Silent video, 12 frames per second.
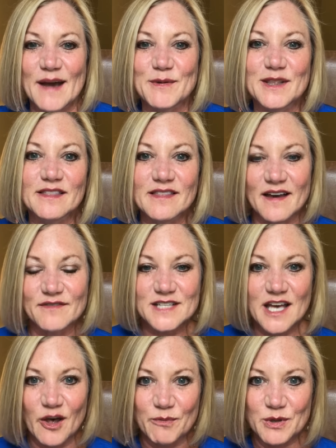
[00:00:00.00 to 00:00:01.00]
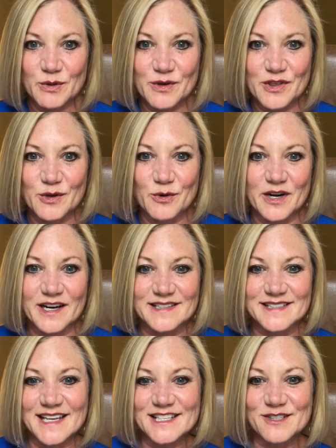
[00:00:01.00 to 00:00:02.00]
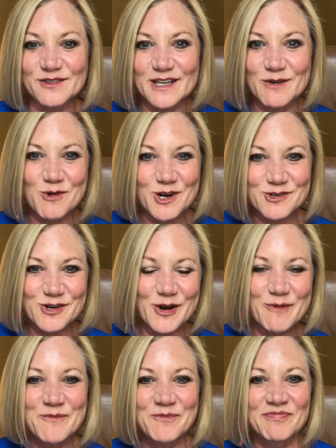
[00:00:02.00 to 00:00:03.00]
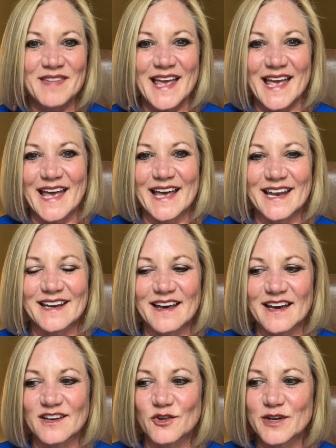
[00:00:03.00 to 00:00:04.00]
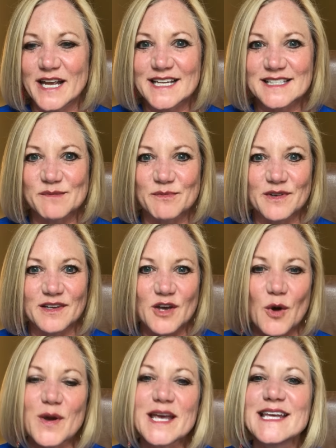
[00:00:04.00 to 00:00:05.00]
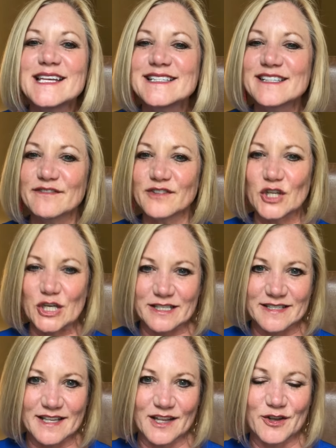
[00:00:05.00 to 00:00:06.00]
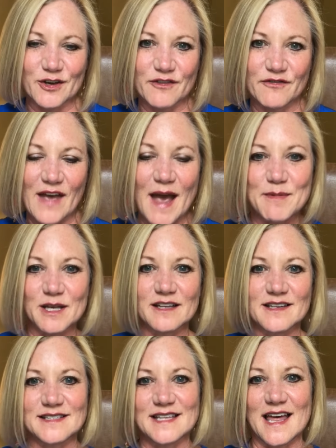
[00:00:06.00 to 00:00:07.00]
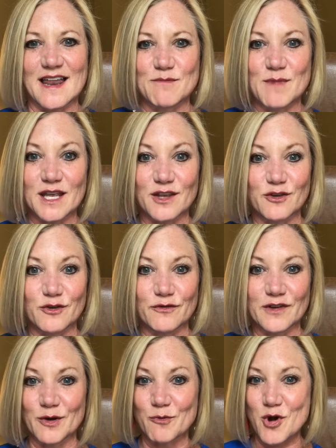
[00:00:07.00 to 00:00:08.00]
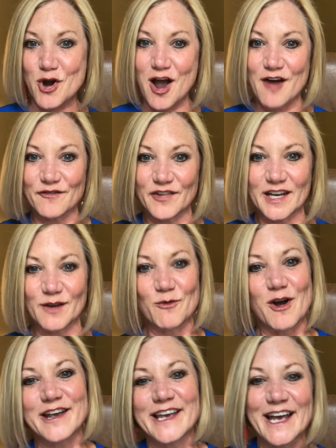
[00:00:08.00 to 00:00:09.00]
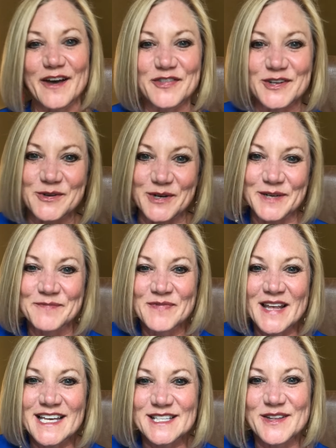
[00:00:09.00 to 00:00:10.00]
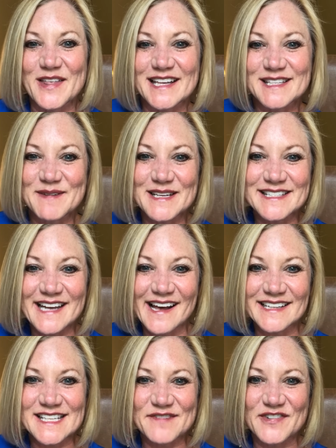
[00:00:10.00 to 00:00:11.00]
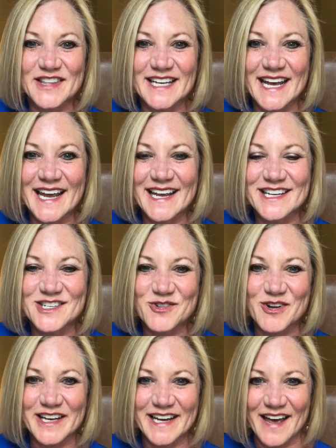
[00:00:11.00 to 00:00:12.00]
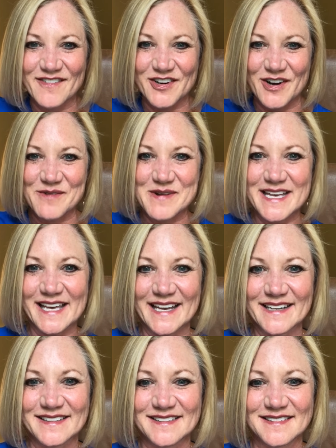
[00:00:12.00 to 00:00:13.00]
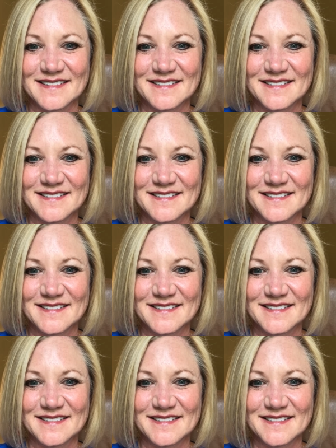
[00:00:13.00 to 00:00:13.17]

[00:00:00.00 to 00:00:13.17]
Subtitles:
I would love to help you with your accessory wardrobe and create some cohesive looks that look fabulous and make you feel more confident walking out the door. So that's my style tip for the day. Enjoy and have a great weekend.